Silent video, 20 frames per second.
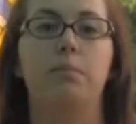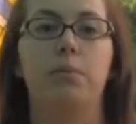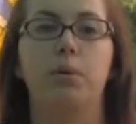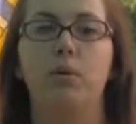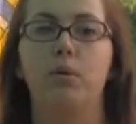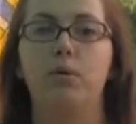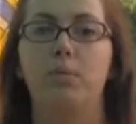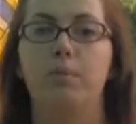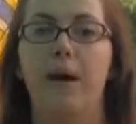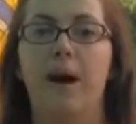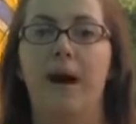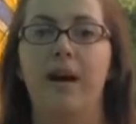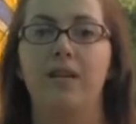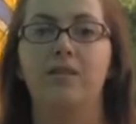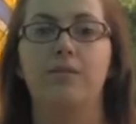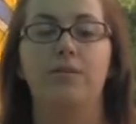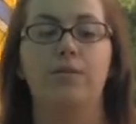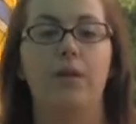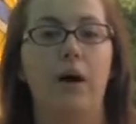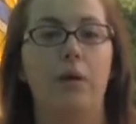Bird
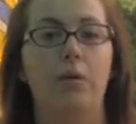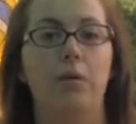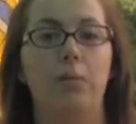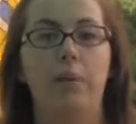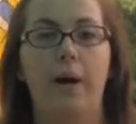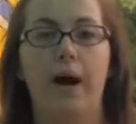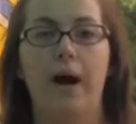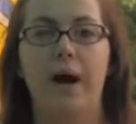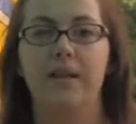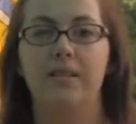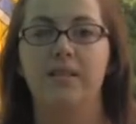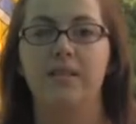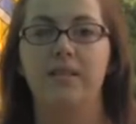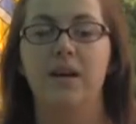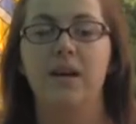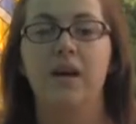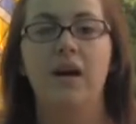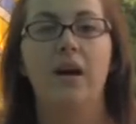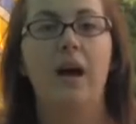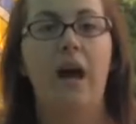baths, flower pots,
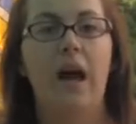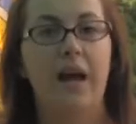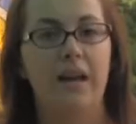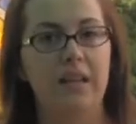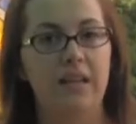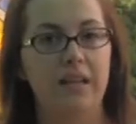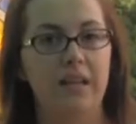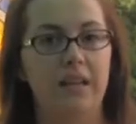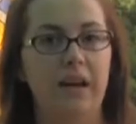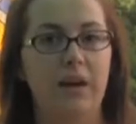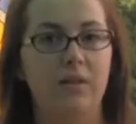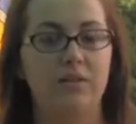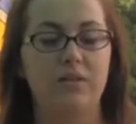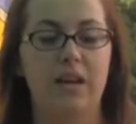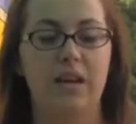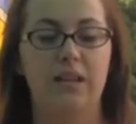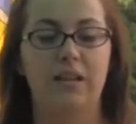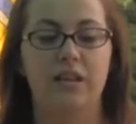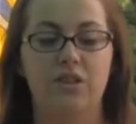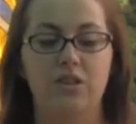anything
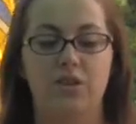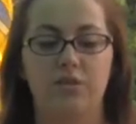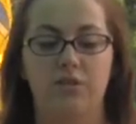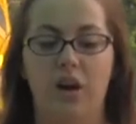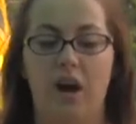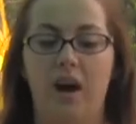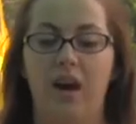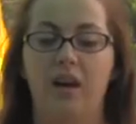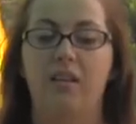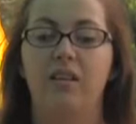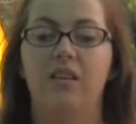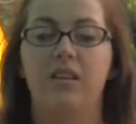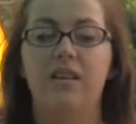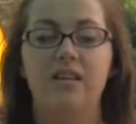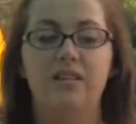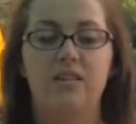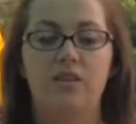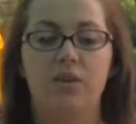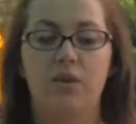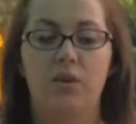outside that you've got,
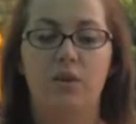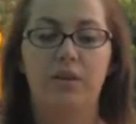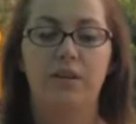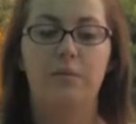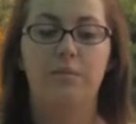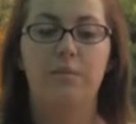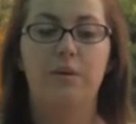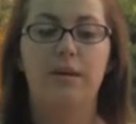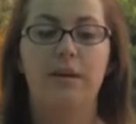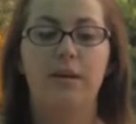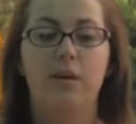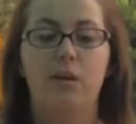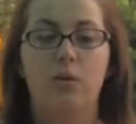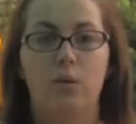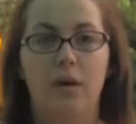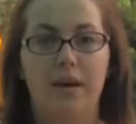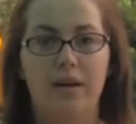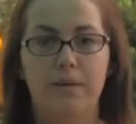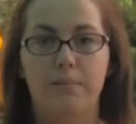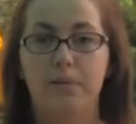these are going to be
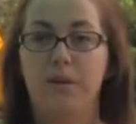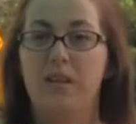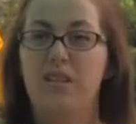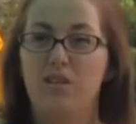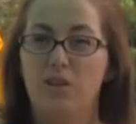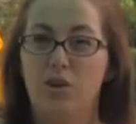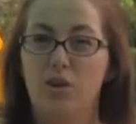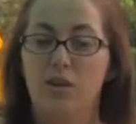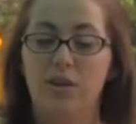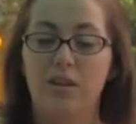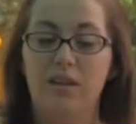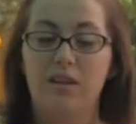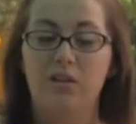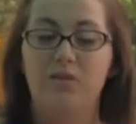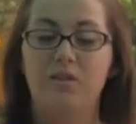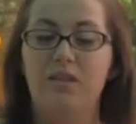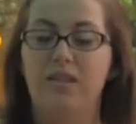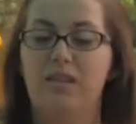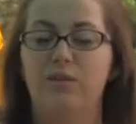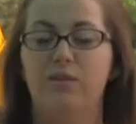great, but it's good to
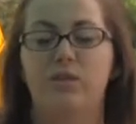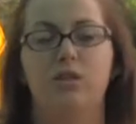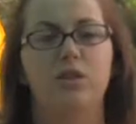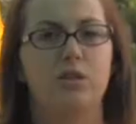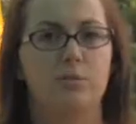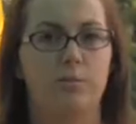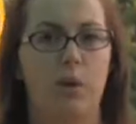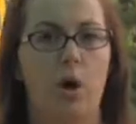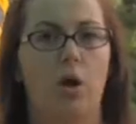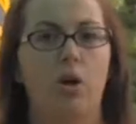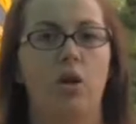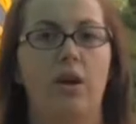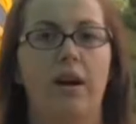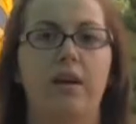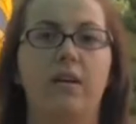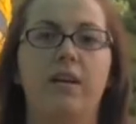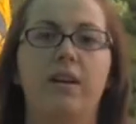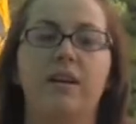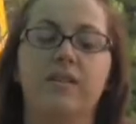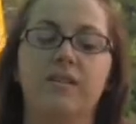use these for the smaller
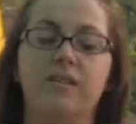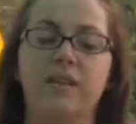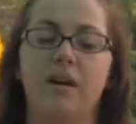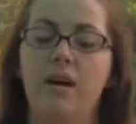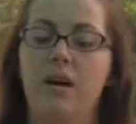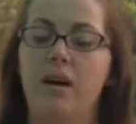areas.